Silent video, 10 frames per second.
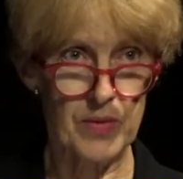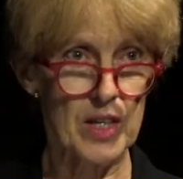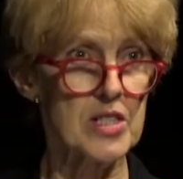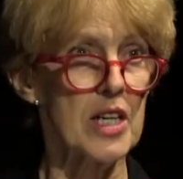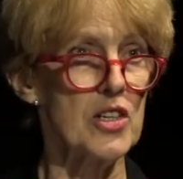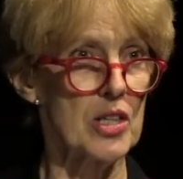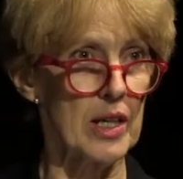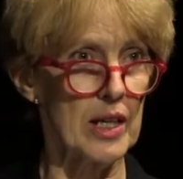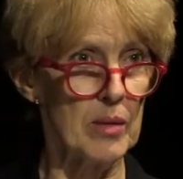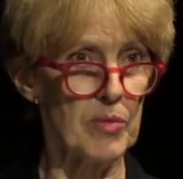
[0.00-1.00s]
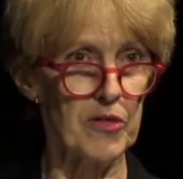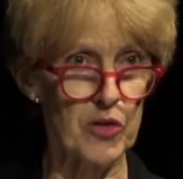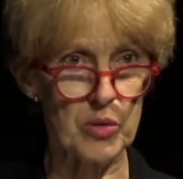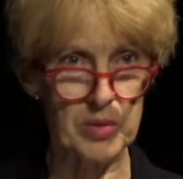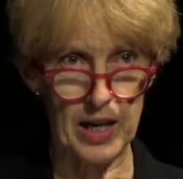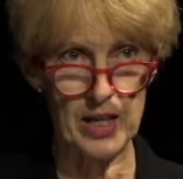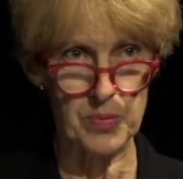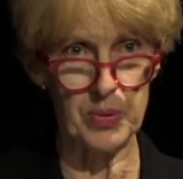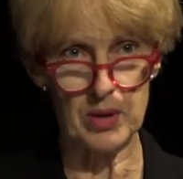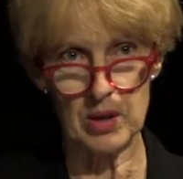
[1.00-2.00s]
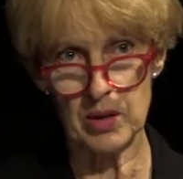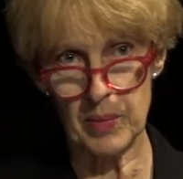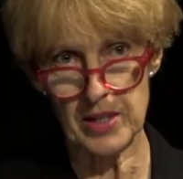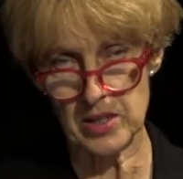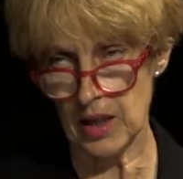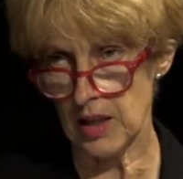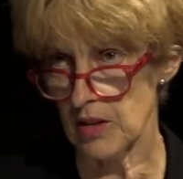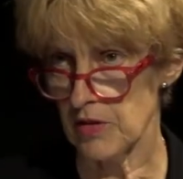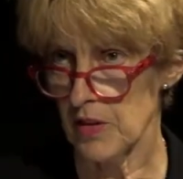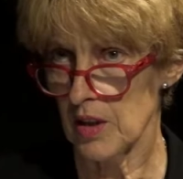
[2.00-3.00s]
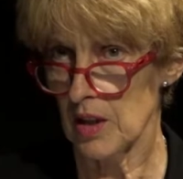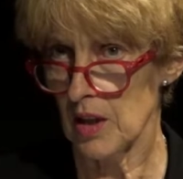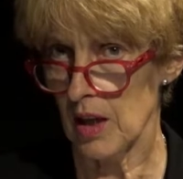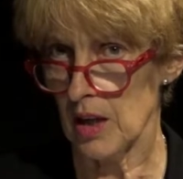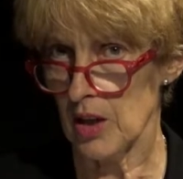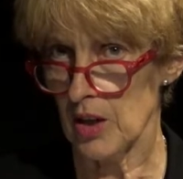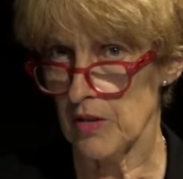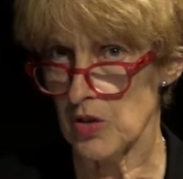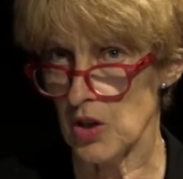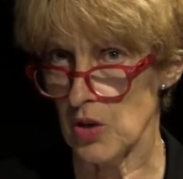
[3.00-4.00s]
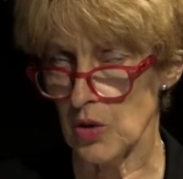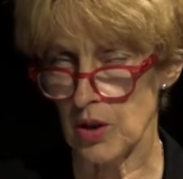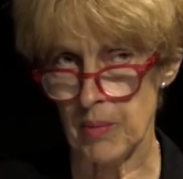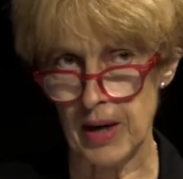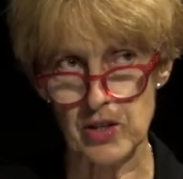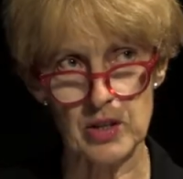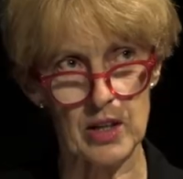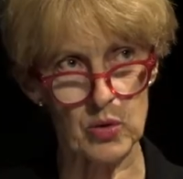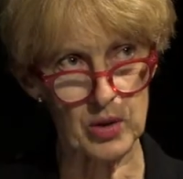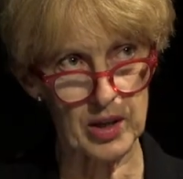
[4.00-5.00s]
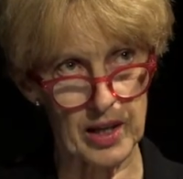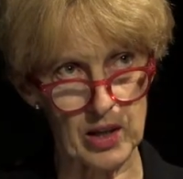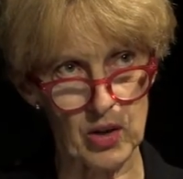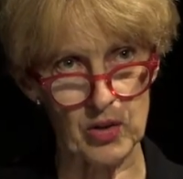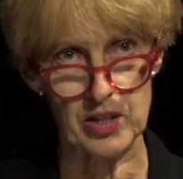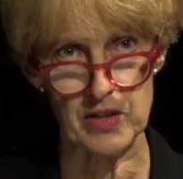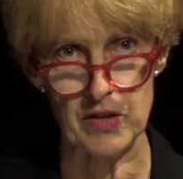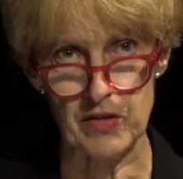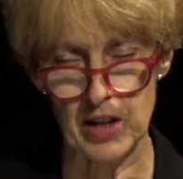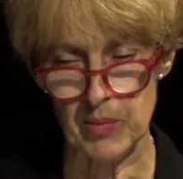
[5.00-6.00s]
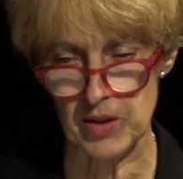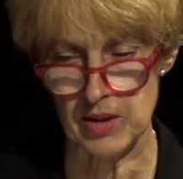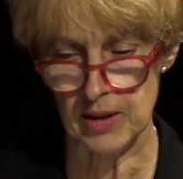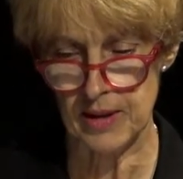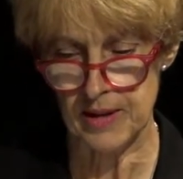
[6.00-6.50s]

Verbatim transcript: essentially performed as per the best kind of uh, curves that you could imagine and all the kind of cognitive development.